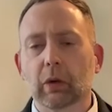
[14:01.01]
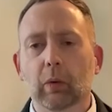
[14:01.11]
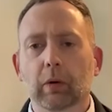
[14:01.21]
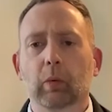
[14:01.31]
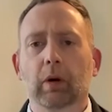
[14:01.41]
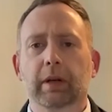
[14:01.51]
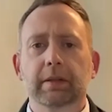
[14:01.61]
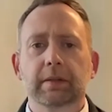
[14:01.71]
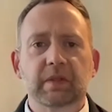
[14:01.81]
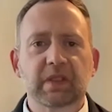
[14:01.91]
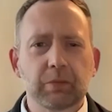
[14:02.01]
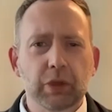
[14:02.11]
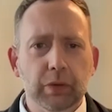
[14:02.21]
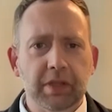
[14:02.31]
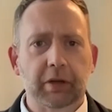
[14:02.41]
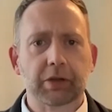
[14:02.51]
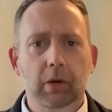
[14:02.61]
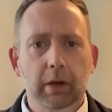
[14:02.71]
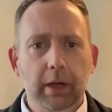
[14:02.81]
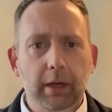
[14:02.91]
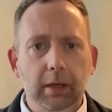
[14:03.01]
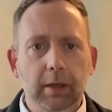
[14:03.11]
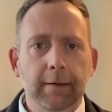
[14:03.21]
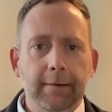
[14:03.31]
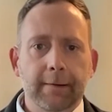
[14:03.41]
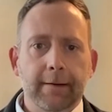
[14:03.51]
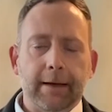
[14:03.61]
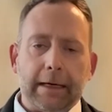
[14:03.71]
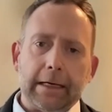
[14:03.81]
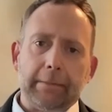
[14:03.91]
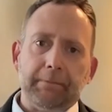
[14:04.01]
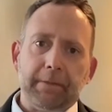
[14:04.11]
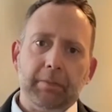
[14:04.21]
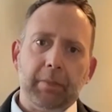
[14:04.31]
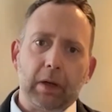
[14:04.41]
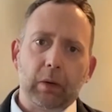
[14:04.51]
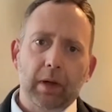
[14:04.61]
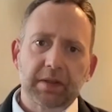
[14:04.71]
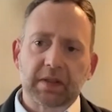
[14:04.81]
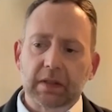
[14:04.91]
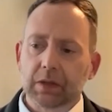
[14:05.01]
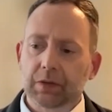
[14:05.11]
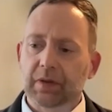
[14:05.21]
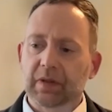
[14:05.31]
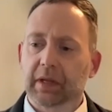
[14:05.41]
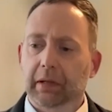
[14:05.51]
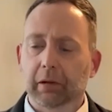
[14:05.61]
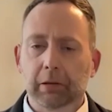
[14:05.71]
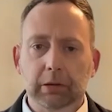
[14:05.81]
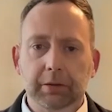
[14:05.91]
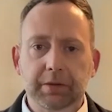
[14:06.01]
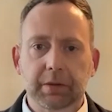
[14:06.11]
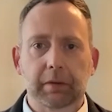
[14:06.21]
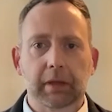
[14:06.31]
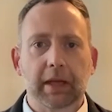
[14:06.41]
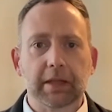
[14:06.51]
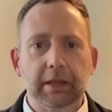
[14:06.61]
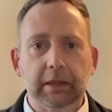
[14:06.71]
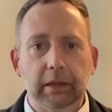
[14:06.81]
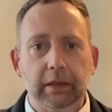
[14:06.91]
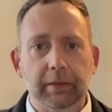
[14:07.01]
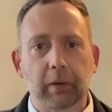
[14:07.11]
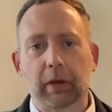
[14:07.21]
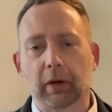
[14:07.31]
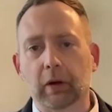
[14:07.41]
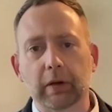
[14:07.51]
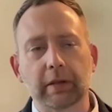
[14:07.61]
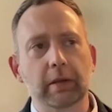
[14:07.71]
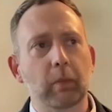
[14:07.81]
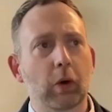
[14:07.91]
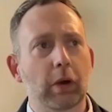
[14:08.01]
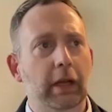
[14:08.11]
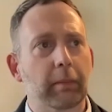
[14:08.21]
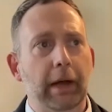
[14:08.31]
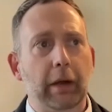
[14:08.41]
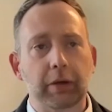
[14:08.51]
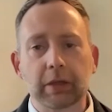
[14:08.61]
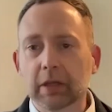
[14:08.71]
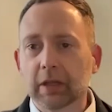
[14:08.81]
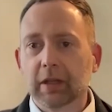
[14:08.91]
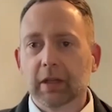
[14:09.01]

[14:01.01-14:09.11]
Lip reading: we're in some new territory here. In many ways, this industry is cyclical. So the idea that we heard in the morning about